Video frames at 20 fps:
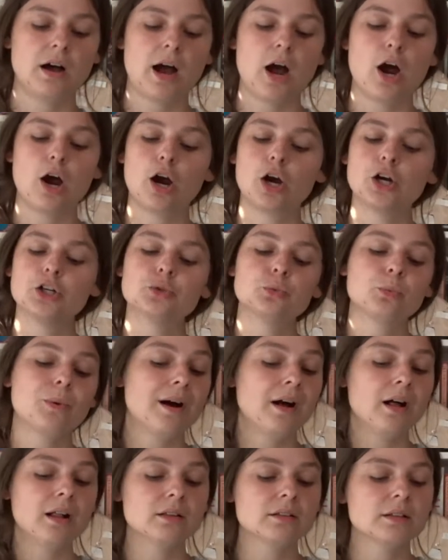
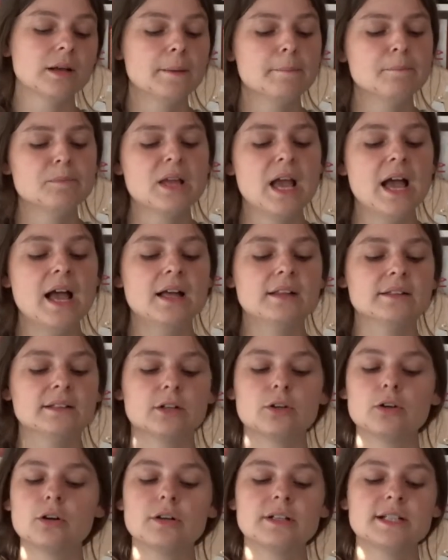Heartwild. Their
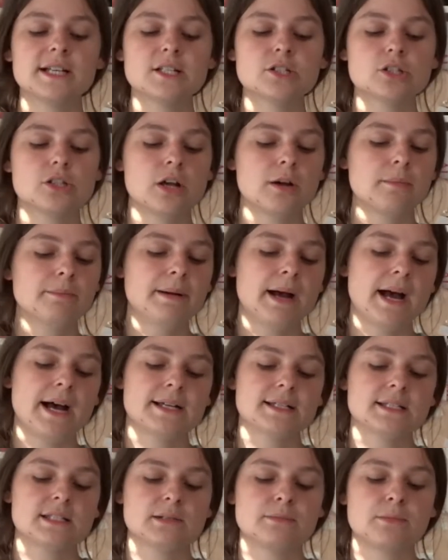glory days long
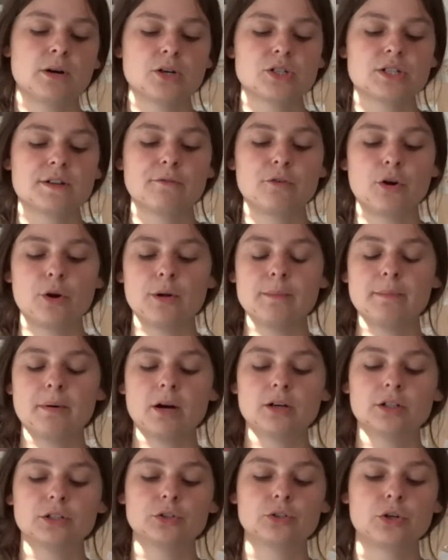past, their marks have grown
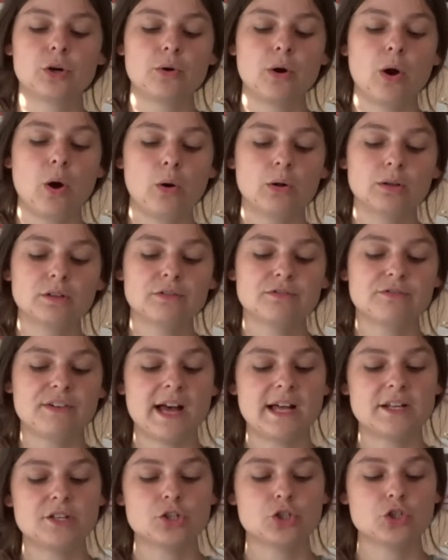apart and grown old,
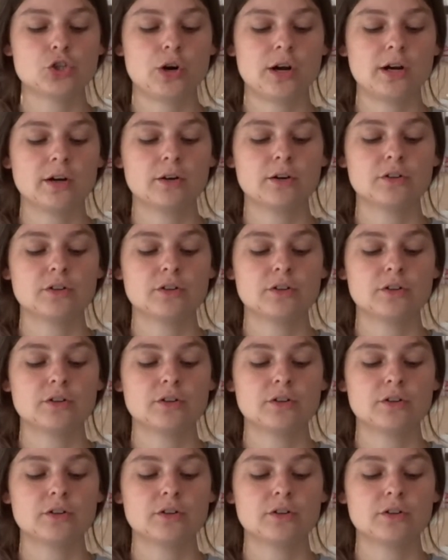fat, drunk, or